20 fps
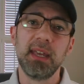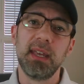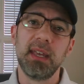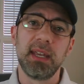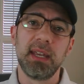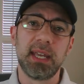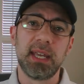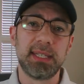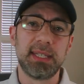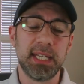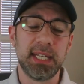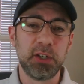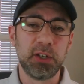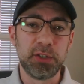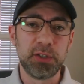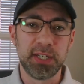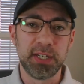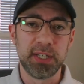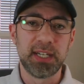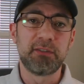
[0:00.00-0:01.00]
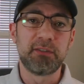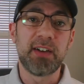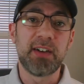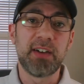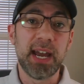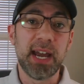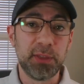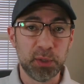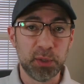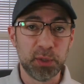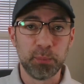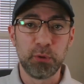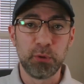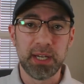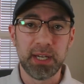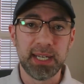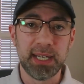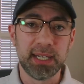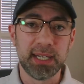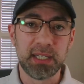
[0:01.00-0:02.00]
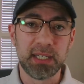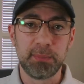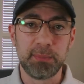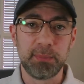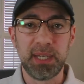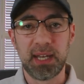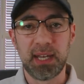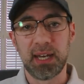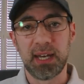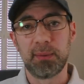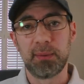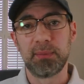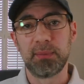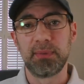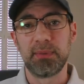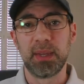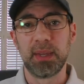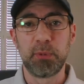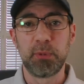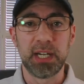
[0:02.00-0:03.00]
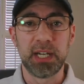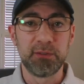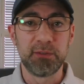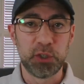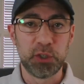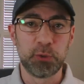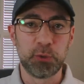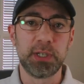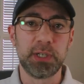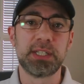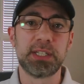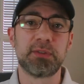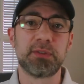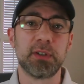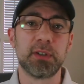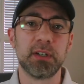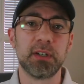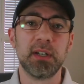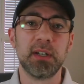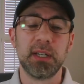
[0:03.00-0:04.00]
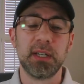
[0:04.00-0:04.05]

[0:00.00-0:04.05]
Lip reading: continue to define their brand to become the brand of choice for,